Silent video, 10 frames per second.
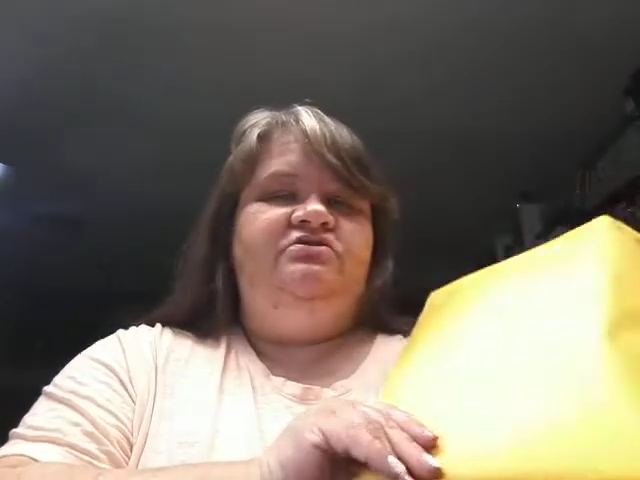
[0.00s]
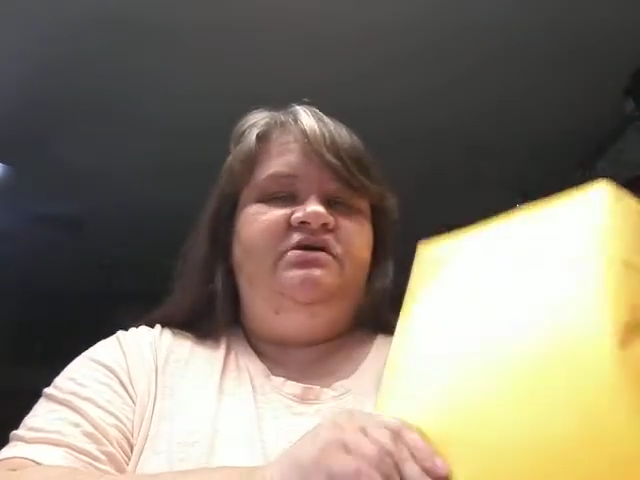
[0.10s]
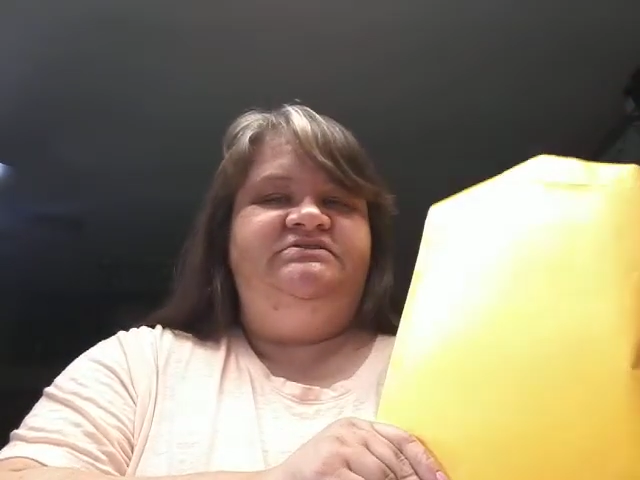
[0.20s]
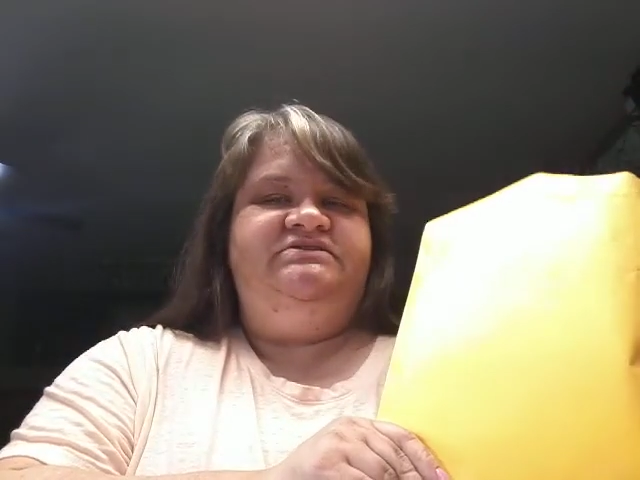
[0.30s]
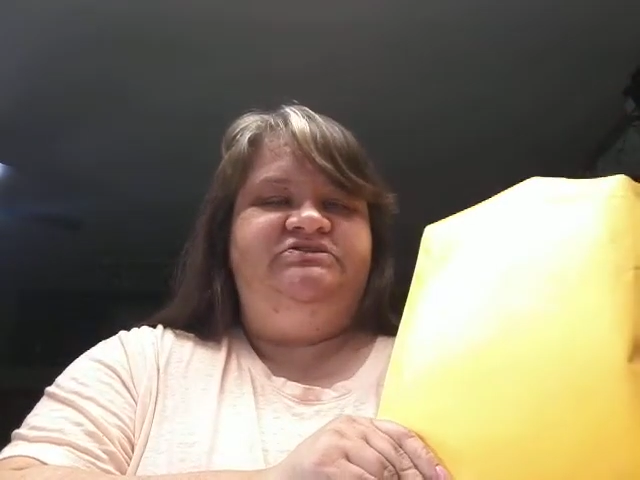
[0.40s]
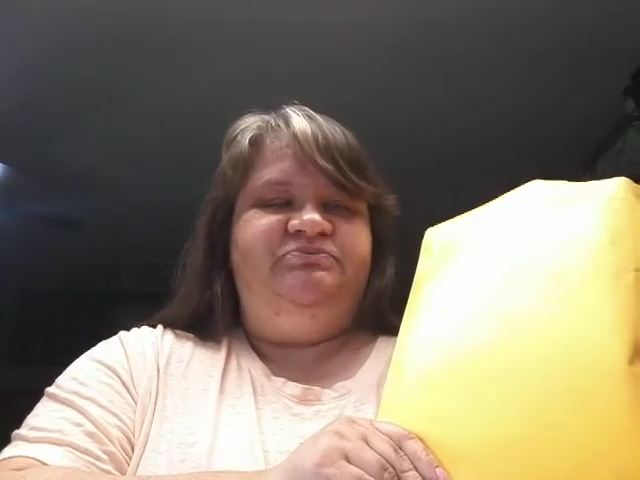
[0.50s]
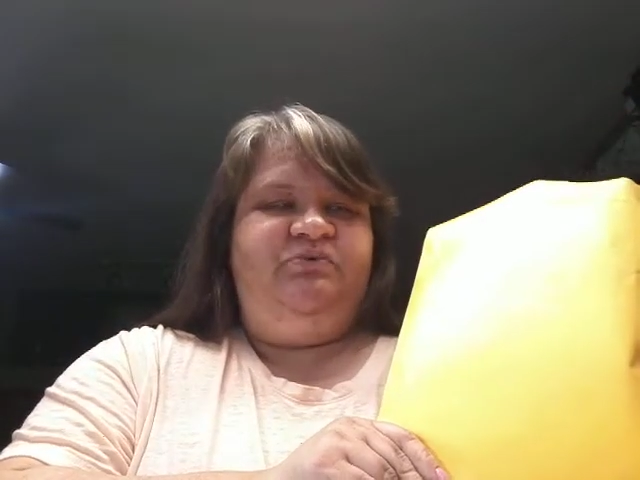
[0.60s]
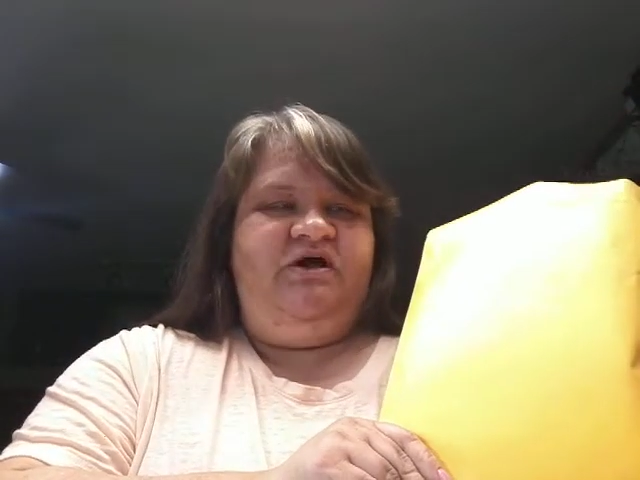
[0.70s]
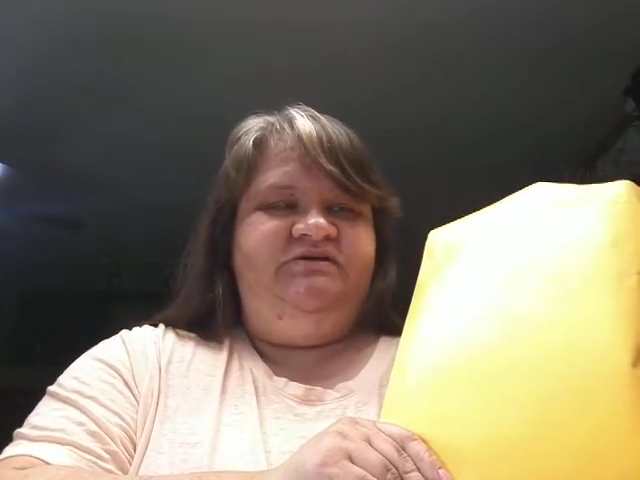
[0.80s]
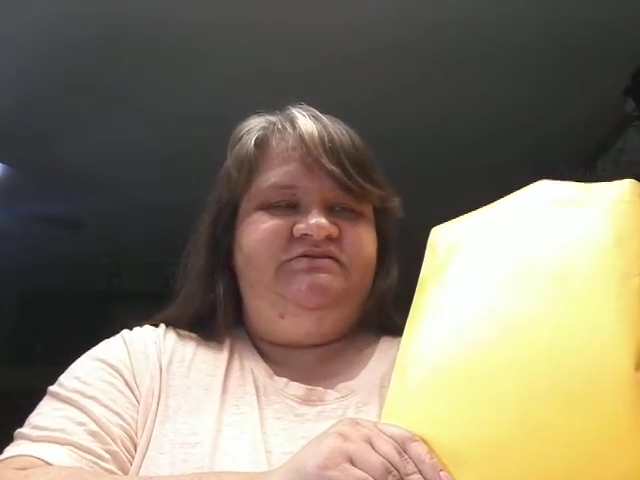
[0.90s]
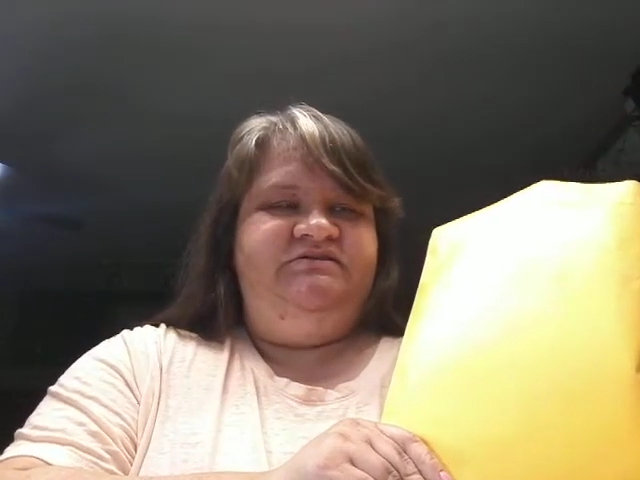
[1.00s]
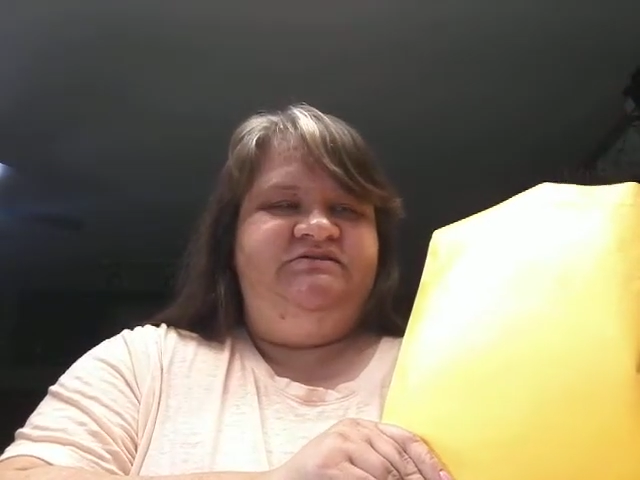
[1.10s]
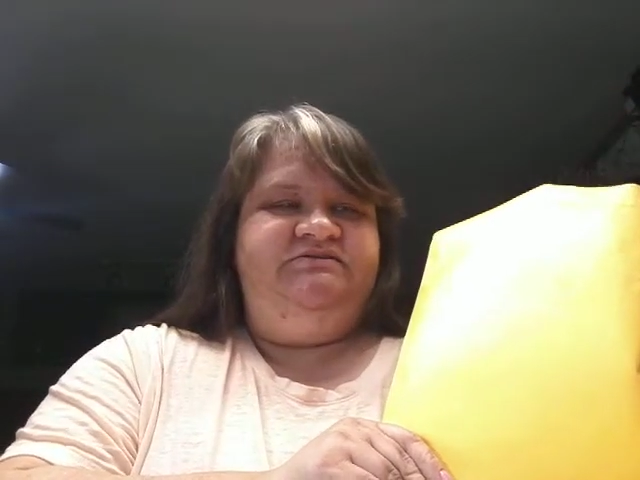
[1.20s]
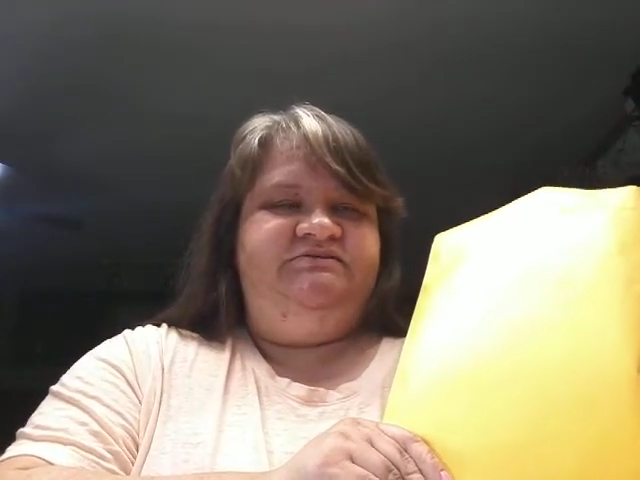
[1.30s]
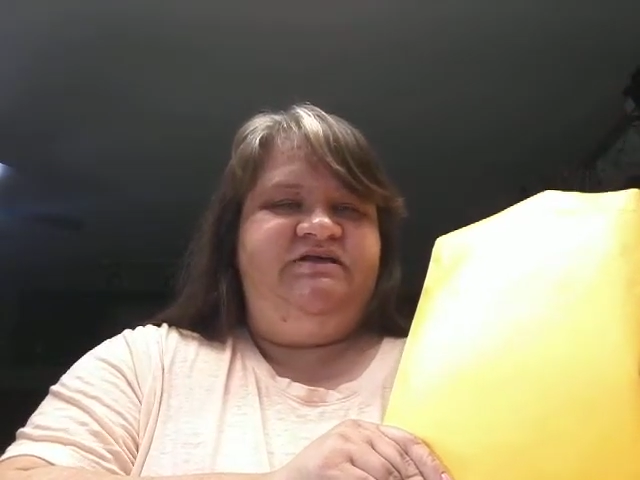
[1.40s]
lots of
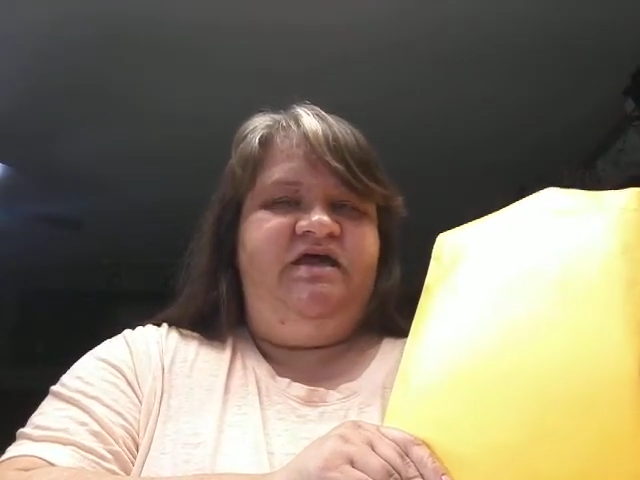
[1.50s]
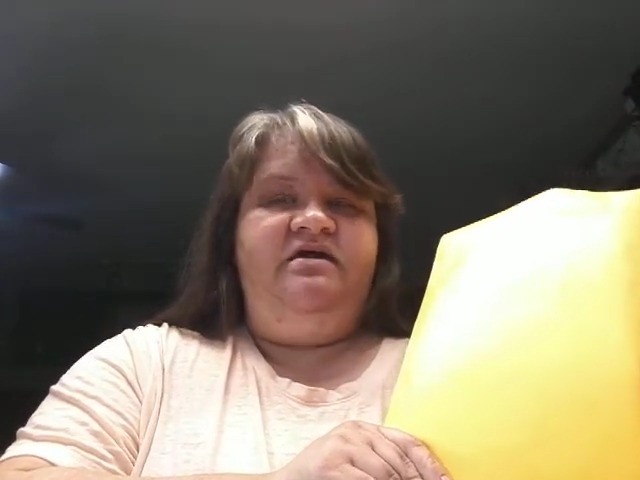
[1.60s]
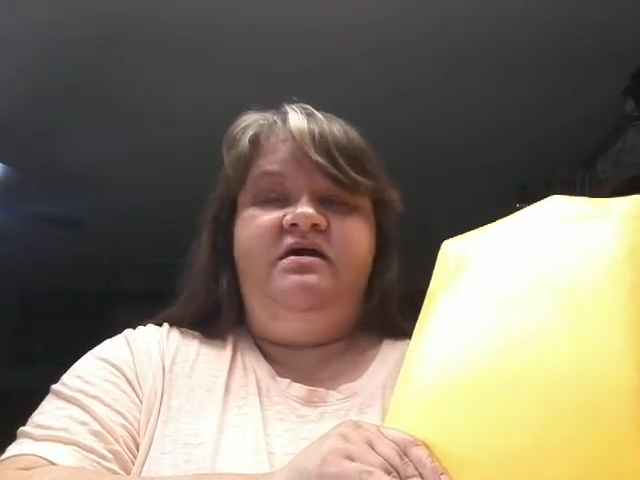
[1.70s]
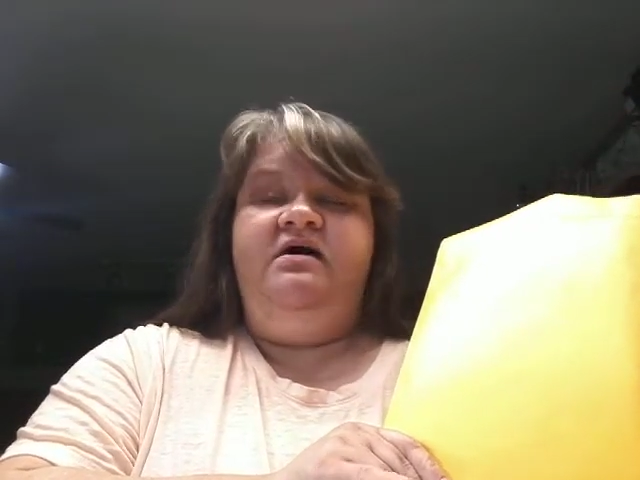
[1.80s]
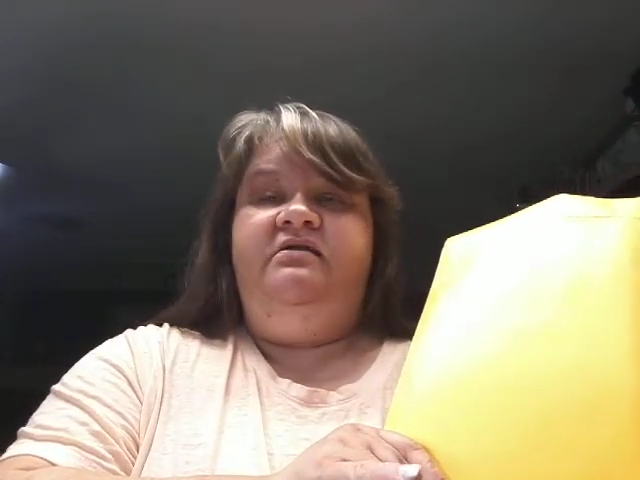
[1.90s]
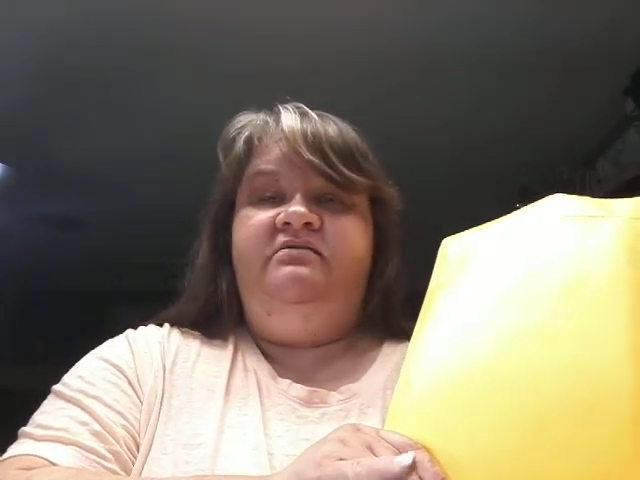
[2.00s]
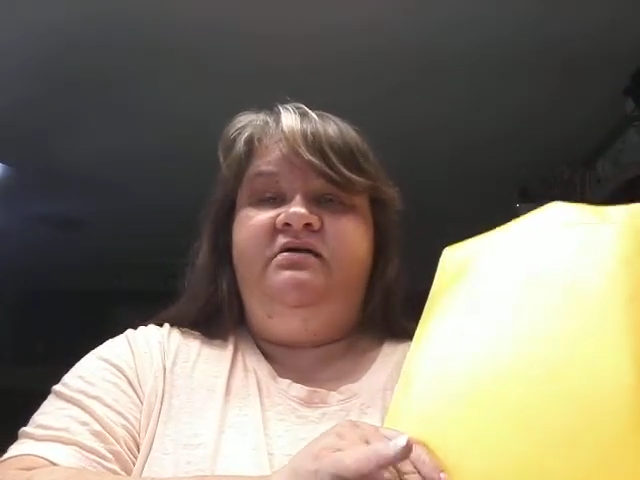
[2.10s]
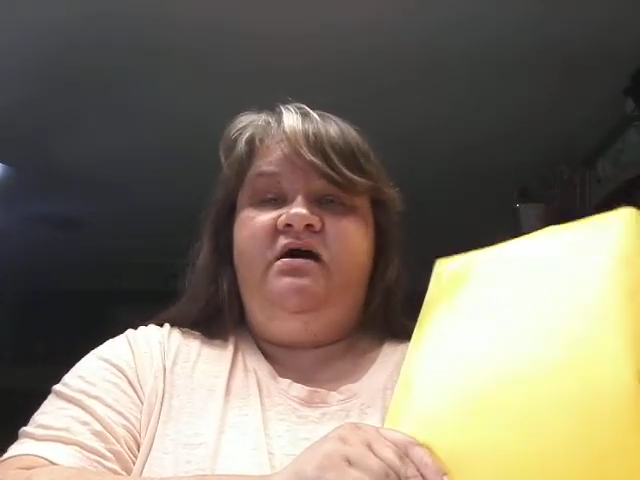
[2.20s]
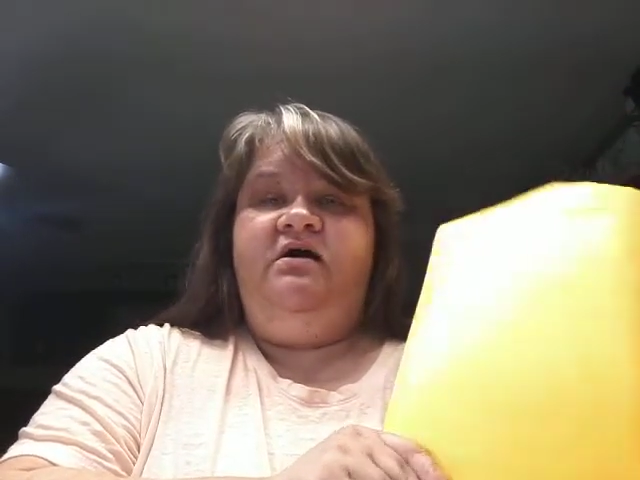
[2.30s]
surprises, and